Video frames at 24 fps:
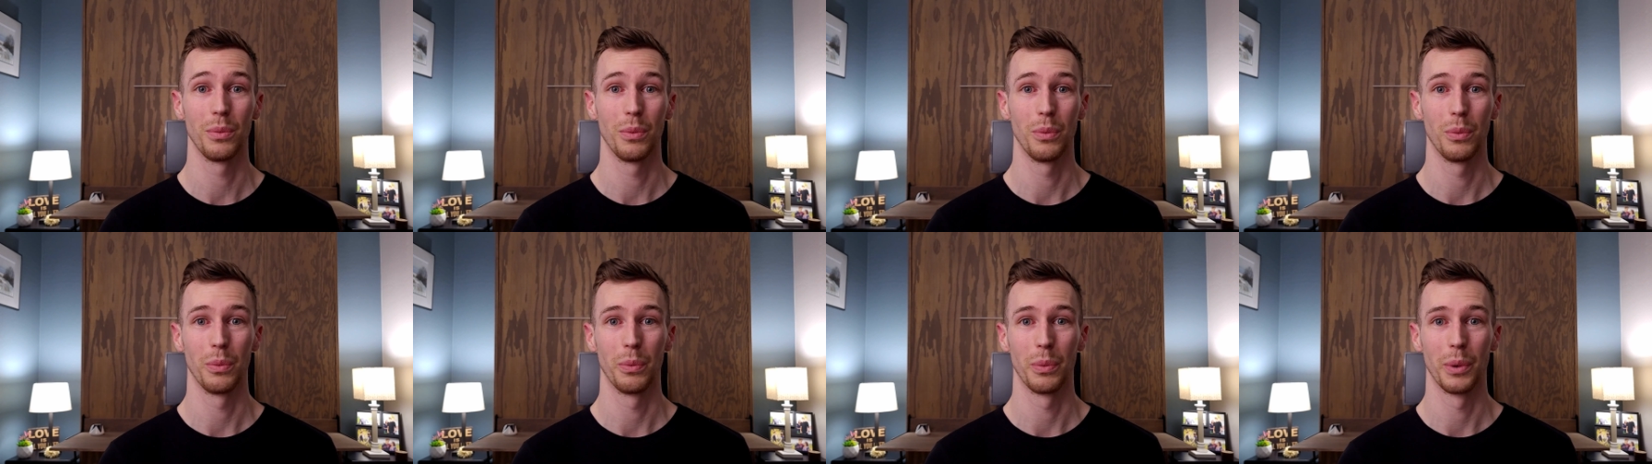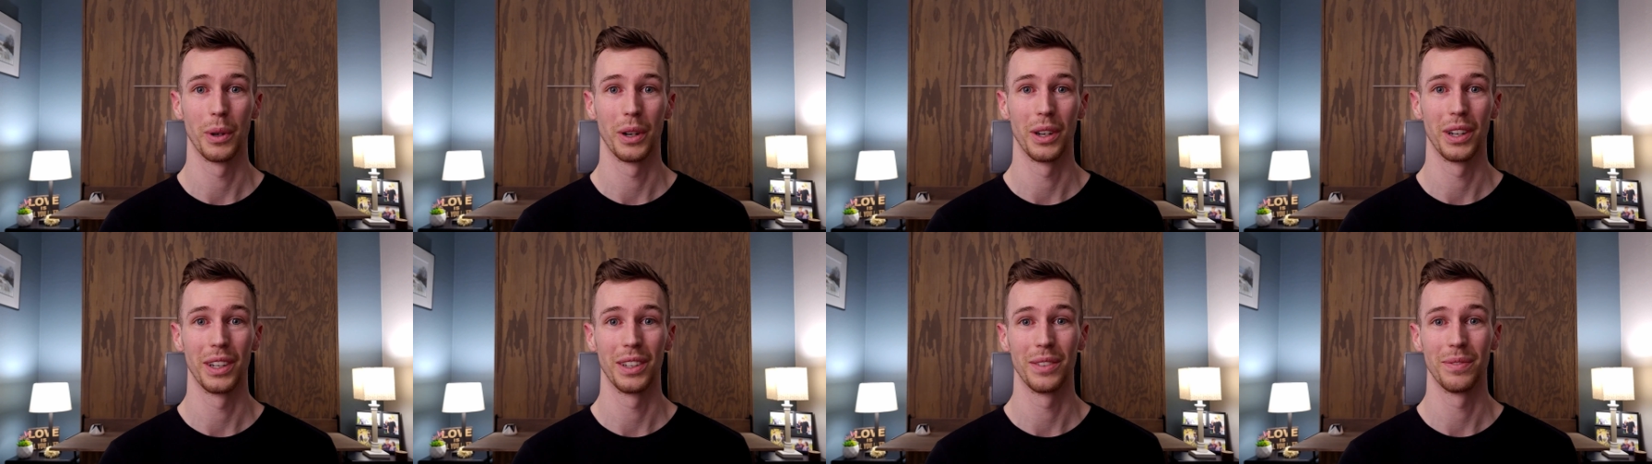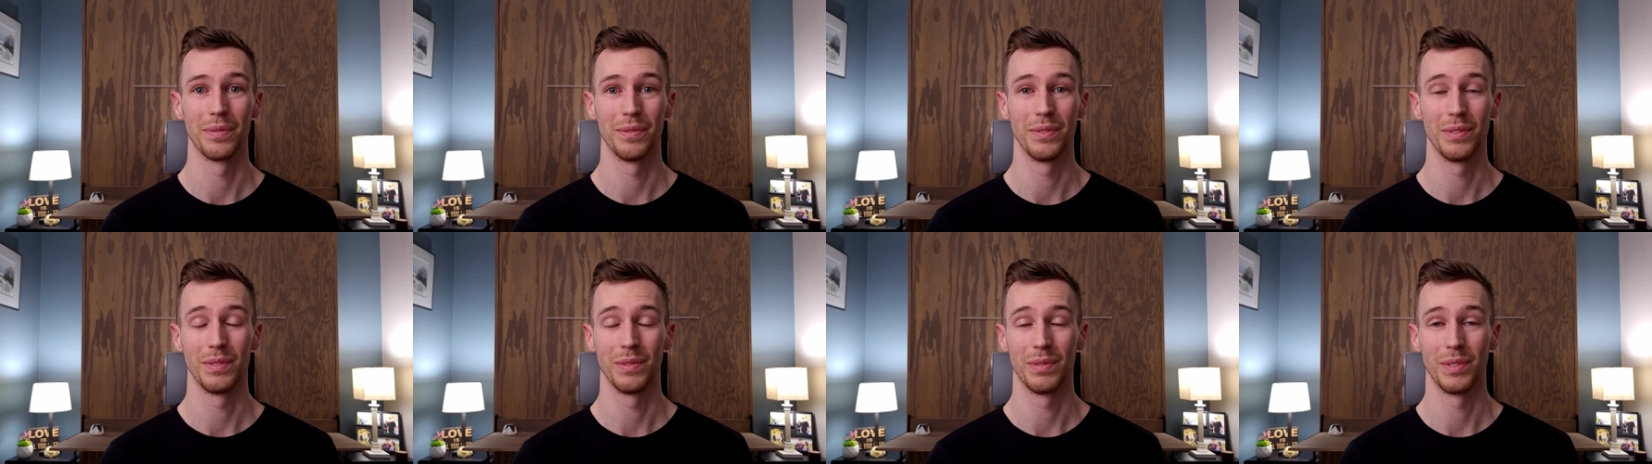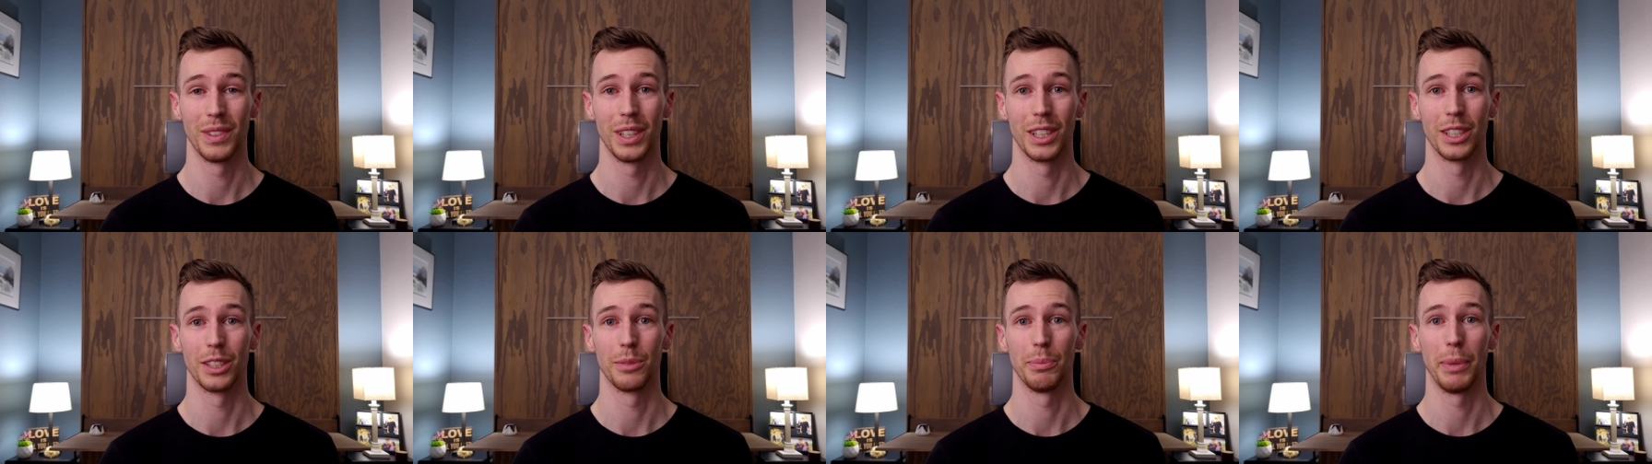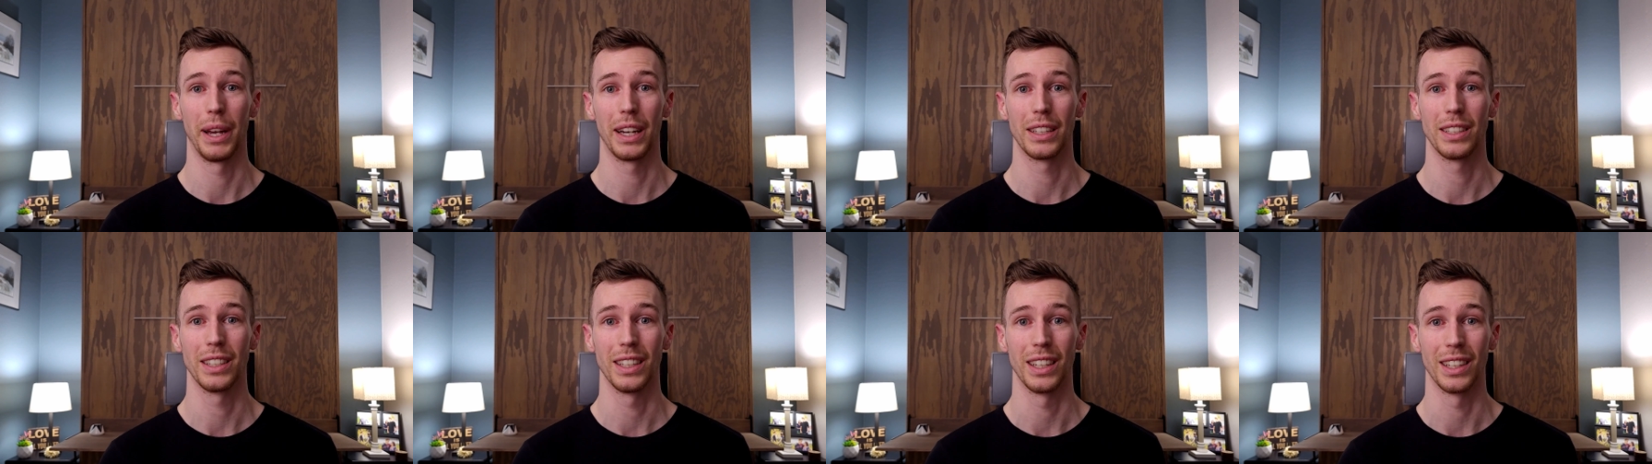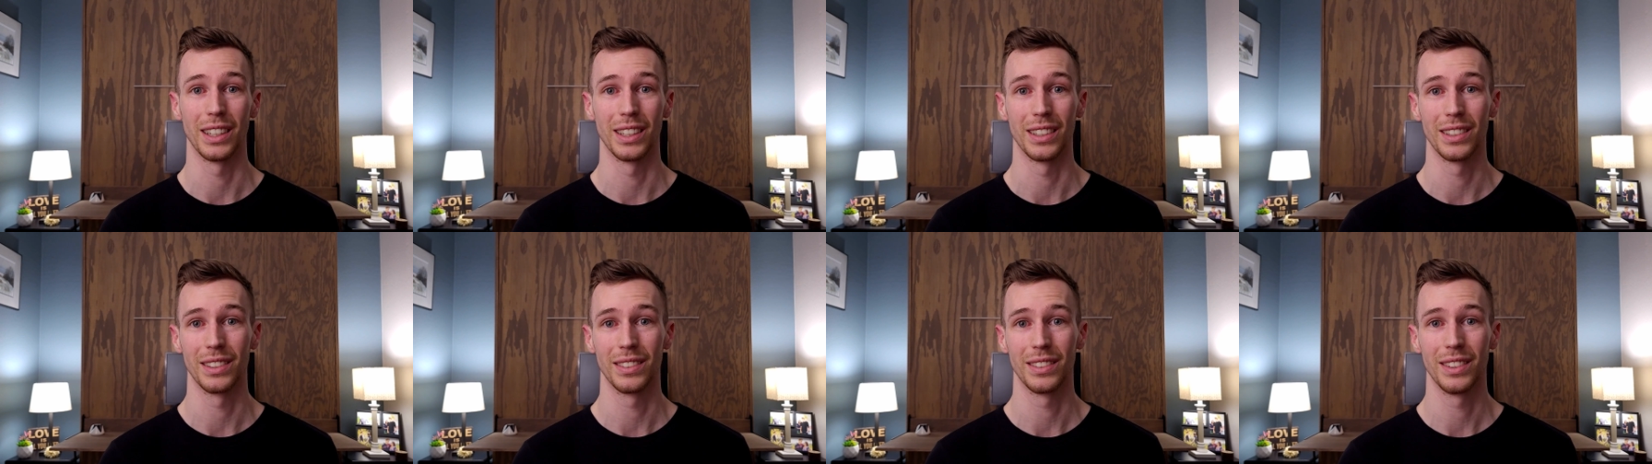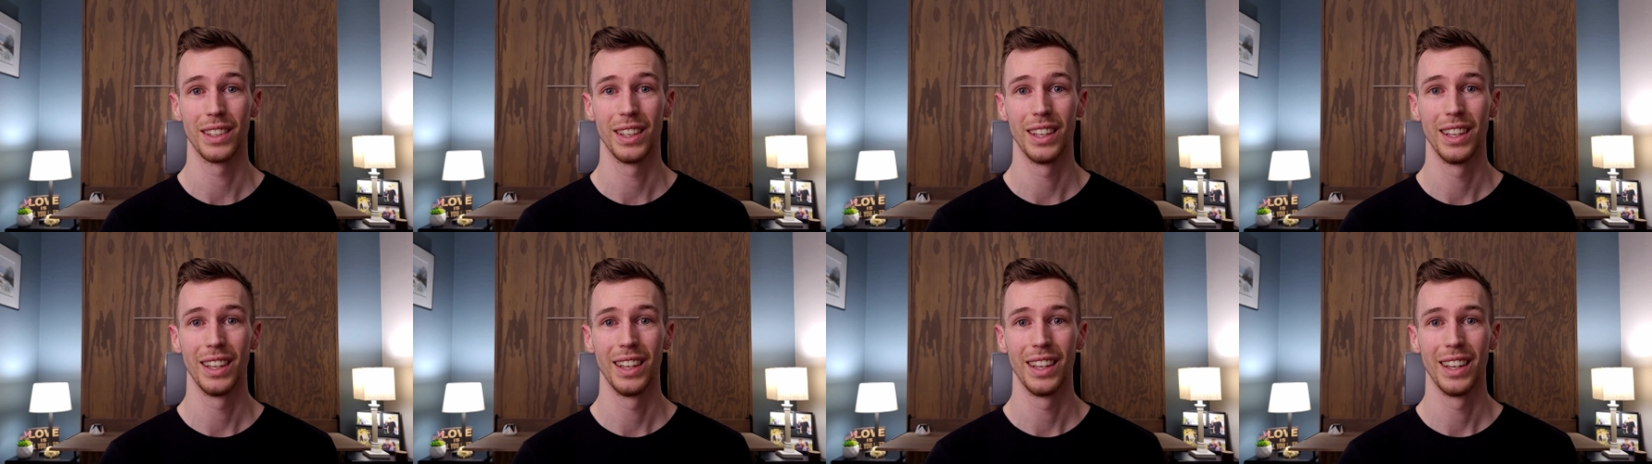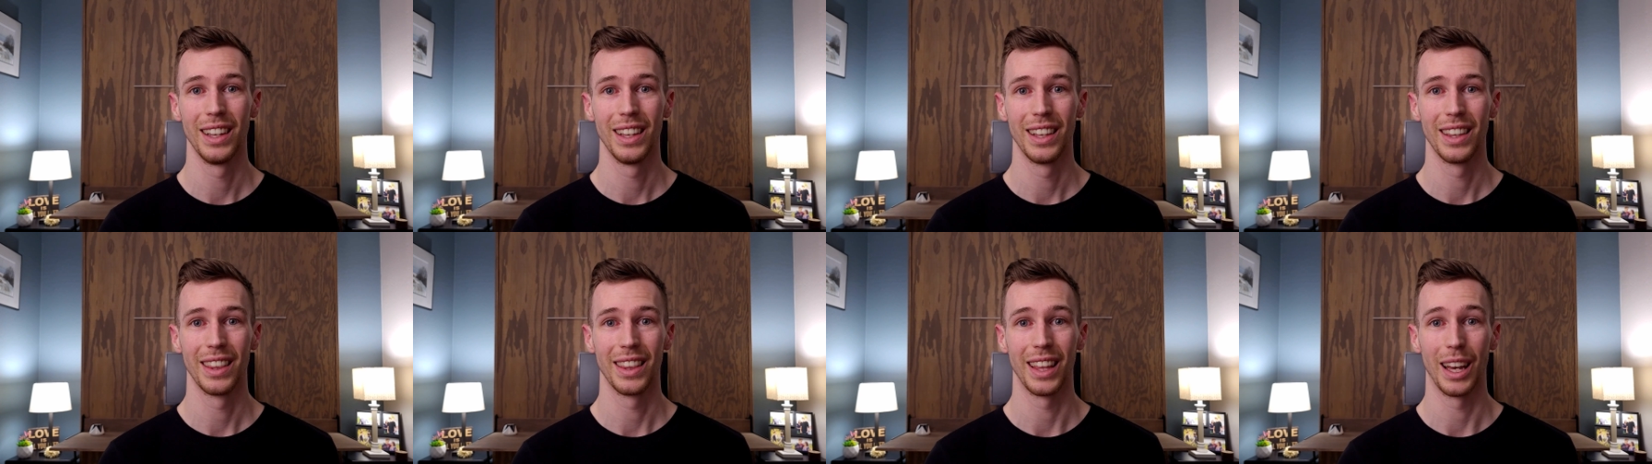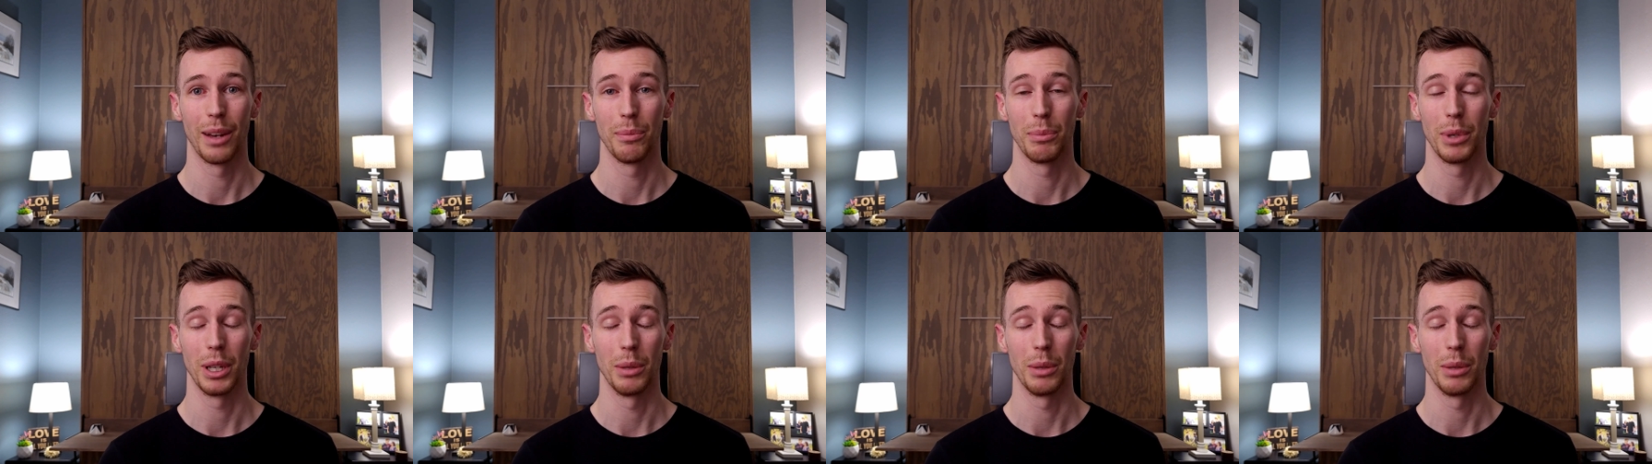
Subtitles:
we're expecting that